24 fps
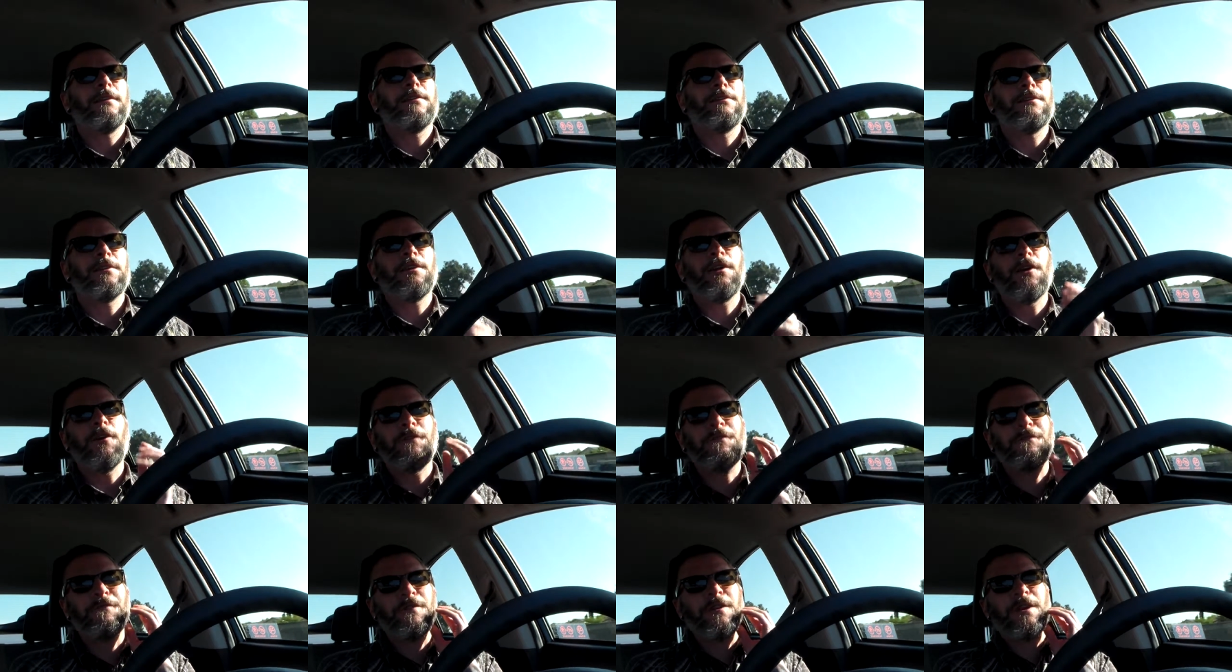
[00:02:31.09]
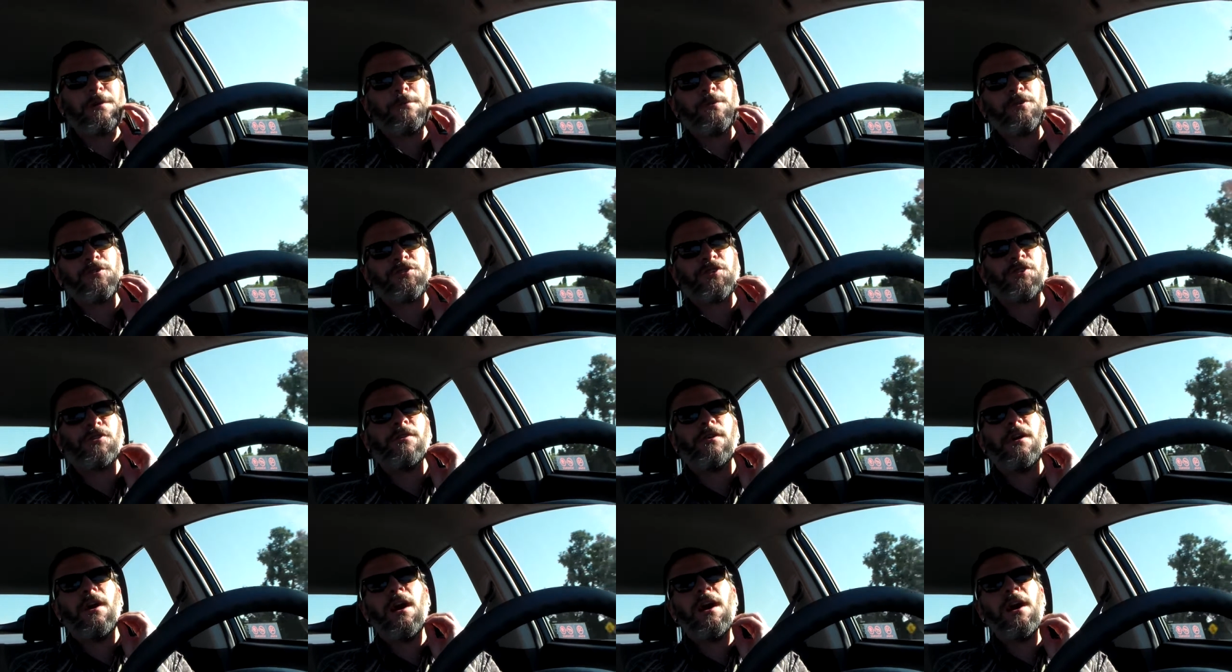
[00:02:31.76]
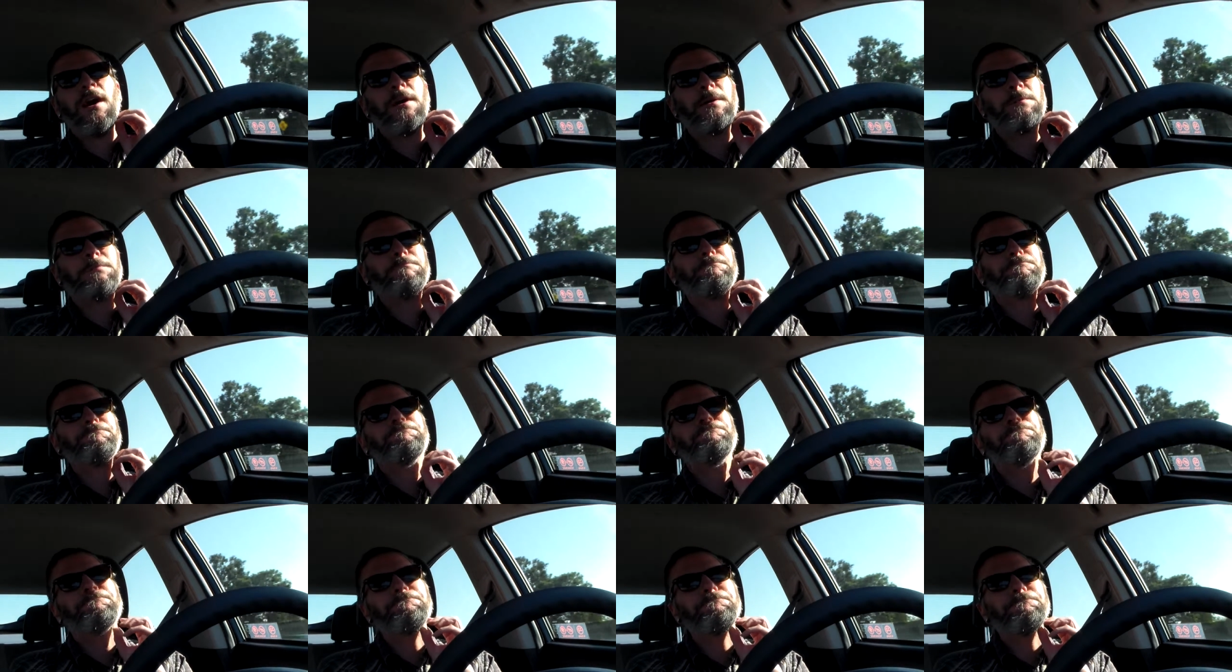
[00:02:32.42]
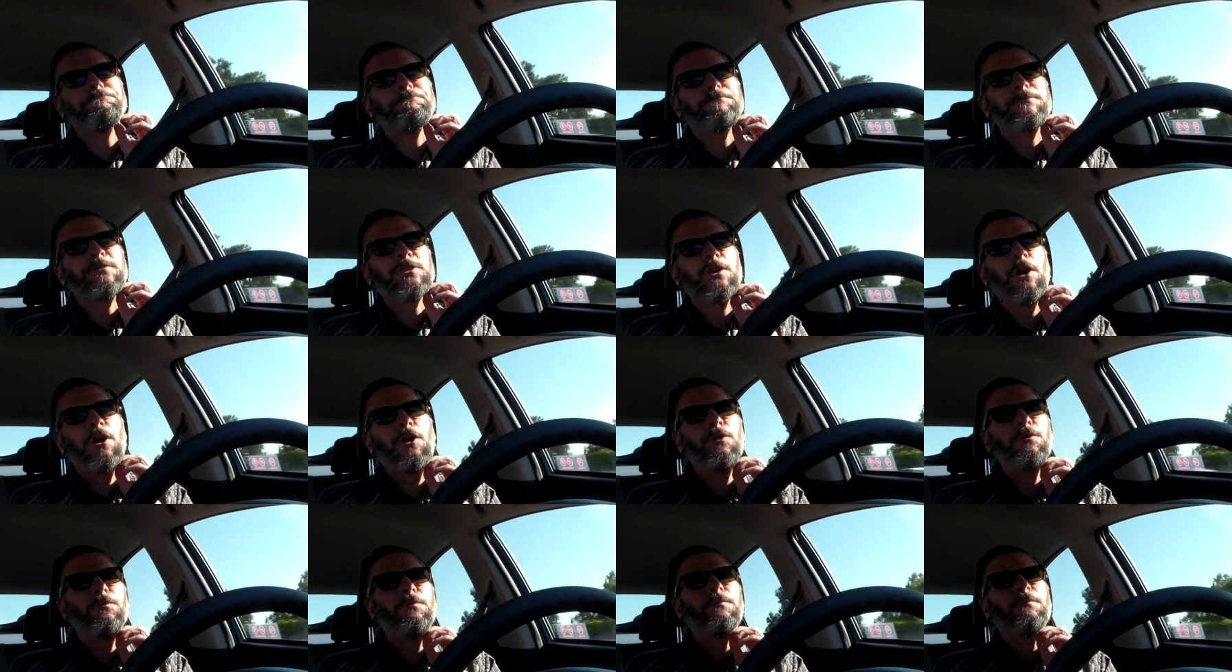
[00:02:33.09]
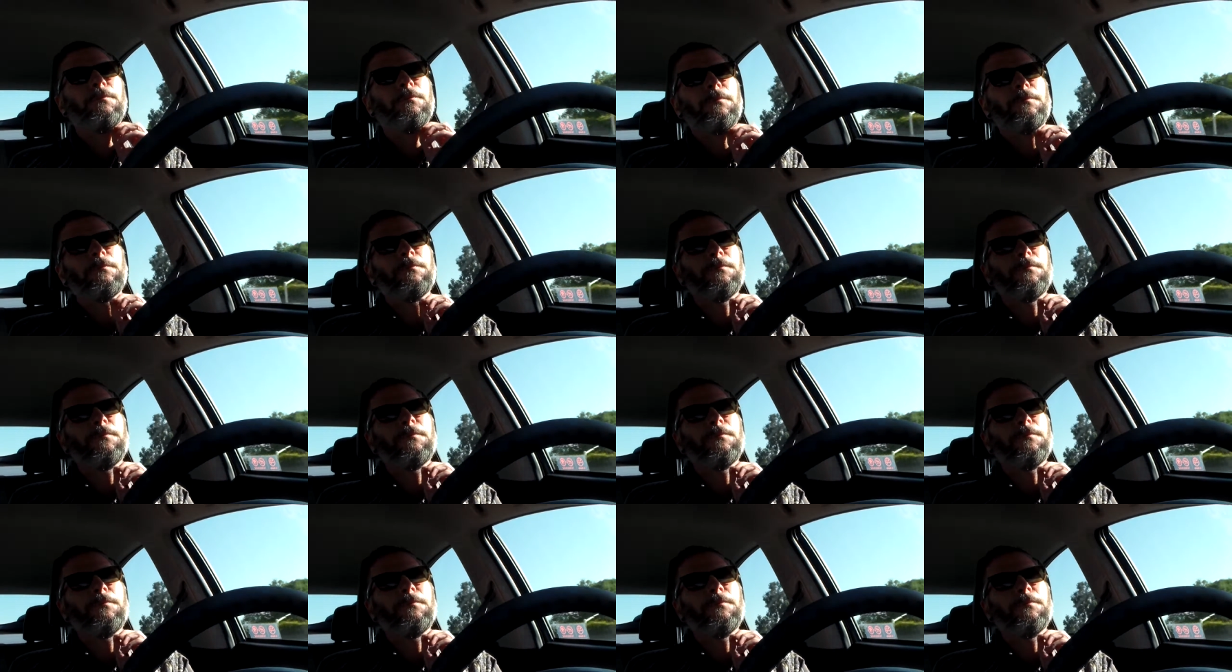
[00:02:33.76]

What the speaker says: There you go, free commercial. So